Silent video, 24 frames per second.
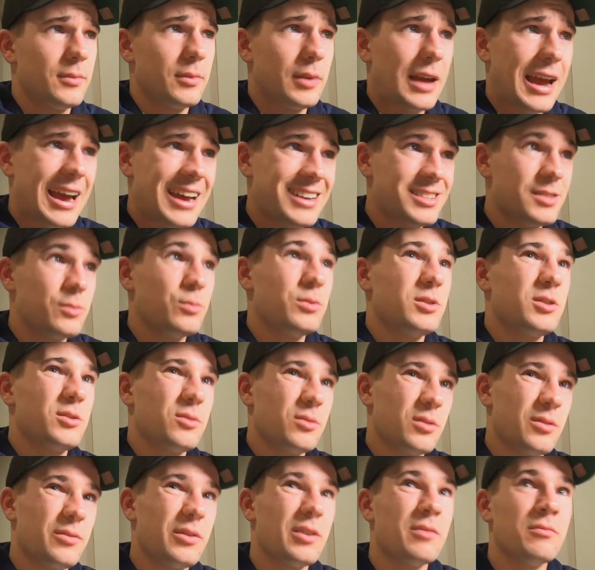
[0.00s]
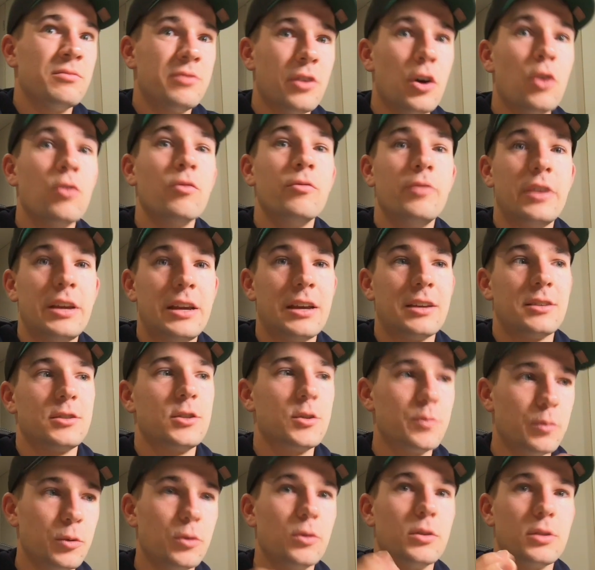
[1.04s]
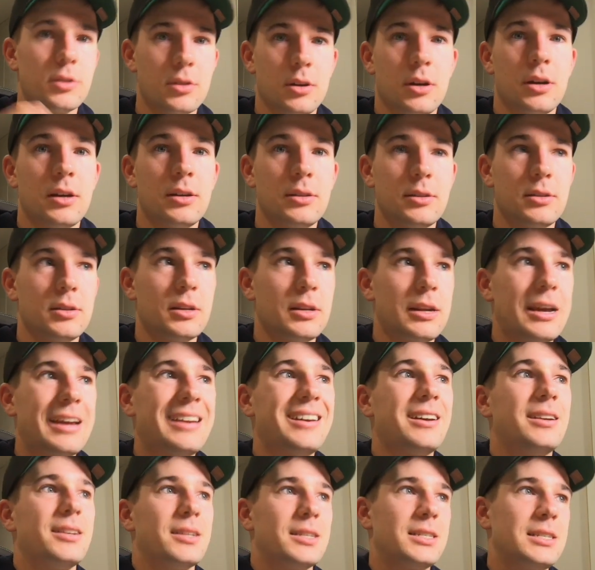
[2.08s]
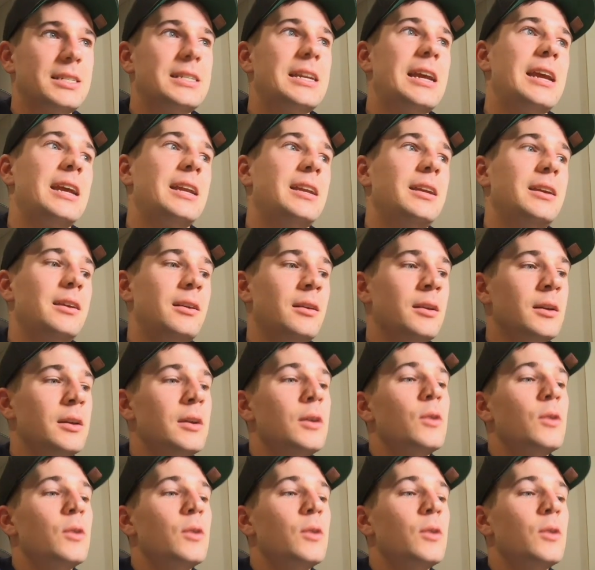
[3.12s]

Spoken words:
as it was sort of evolving as sports science and understanding